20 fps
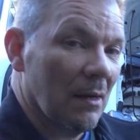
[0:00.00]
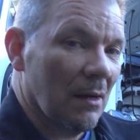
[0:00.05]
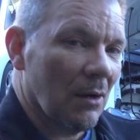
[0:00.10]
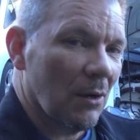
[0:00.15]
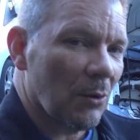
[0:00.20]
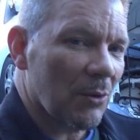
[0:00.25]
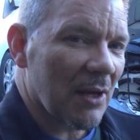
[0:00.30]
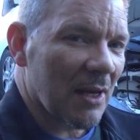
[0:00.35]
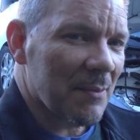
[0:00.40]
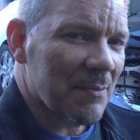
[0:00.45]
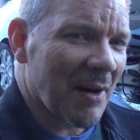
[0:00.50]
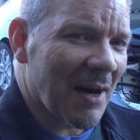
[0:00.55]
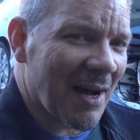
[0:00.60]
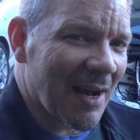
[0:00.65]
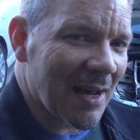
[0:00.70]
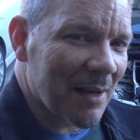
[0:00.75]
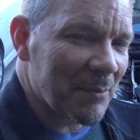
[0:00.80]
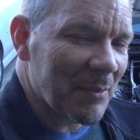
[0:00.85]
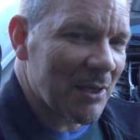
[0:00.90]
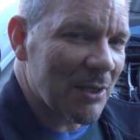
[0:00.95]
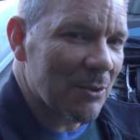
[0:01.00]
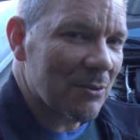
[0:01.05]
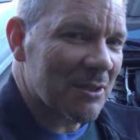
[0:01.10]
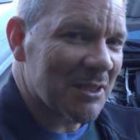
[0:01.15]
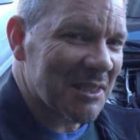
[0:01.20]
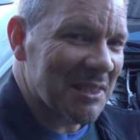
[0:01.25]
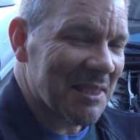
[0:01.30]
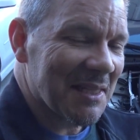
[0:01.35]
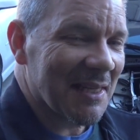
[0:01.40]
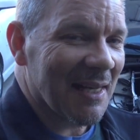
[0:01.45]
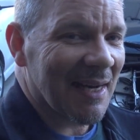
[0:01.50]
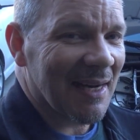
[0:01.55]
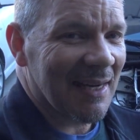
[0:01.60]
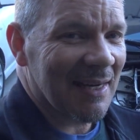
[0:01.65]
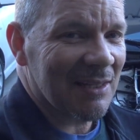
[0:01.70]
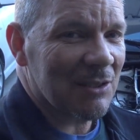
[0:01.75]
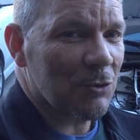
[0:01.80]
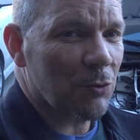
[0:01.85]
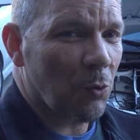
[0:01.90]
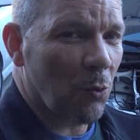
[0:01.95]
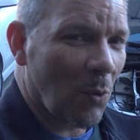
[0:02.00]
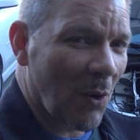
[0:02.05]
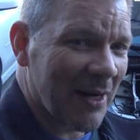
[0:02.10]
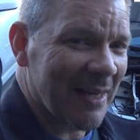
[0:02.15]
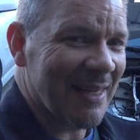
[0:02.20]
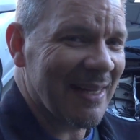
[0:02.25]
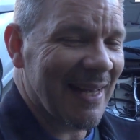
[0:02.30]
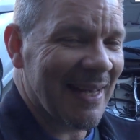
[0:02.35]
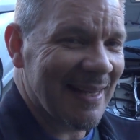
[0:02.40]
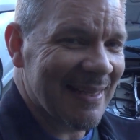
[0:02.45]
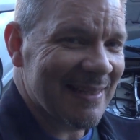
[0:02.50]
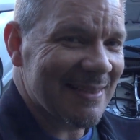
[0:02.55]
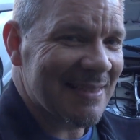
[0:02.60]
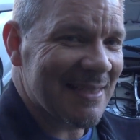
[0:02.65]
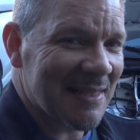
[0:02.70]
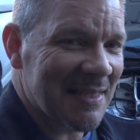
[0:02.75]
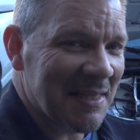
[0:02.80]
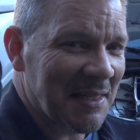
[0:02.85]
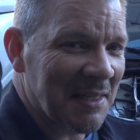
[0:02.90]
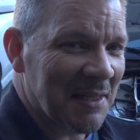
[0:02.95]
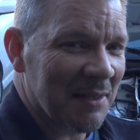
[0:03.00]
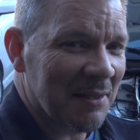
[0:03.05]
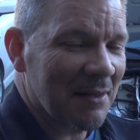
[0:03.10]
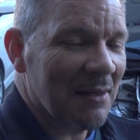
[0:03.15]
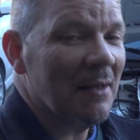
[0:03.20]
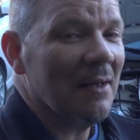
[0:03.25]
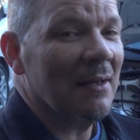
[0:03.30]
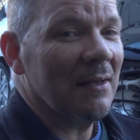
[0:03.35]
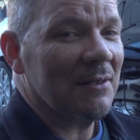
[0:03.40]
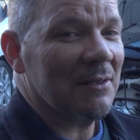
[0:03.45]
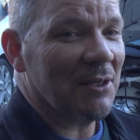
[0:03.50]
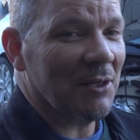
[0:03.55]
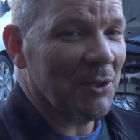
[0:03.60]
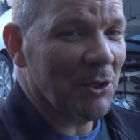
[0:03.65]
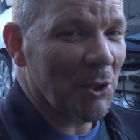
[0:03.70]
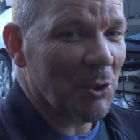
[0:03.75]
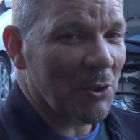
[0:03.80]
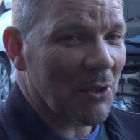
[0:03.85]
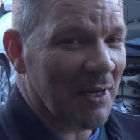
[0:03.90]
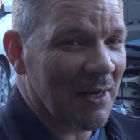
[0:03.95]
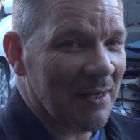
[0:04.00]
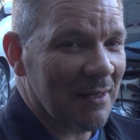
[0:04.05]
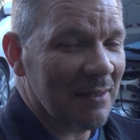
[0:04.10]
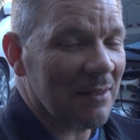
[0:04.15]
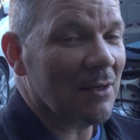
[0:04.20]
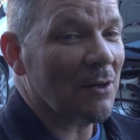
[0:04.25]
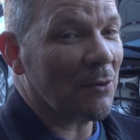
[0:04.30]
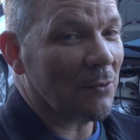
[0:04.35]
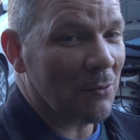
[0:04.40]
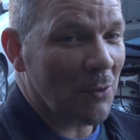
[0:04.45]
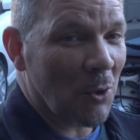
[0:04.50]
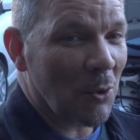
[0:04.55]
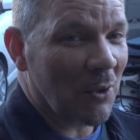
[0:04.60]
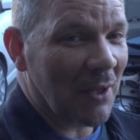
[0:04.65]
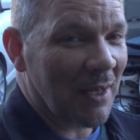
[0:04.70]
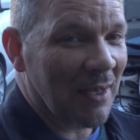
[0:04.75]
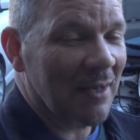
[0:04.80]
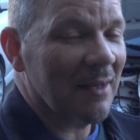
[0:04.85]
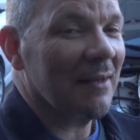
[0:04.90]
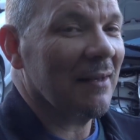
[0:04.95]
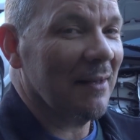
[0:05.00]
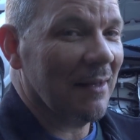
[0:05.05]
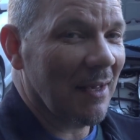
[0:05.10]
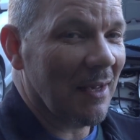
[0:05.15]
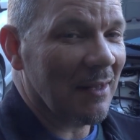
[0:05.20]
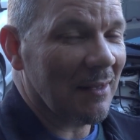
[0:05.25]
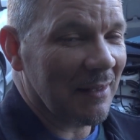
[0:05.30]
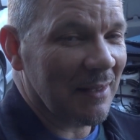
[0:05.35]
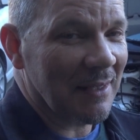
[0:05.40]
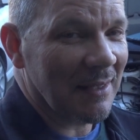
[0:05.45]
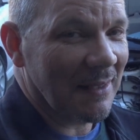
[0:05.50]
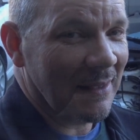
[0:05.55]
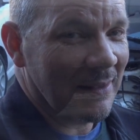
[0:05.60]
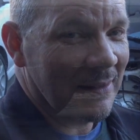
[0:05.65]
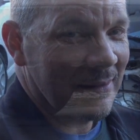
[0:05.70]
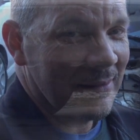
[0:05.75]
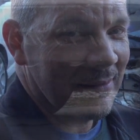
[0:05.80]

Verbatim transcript: Okay, behind me you see a 2018 Toyota Corolla LE.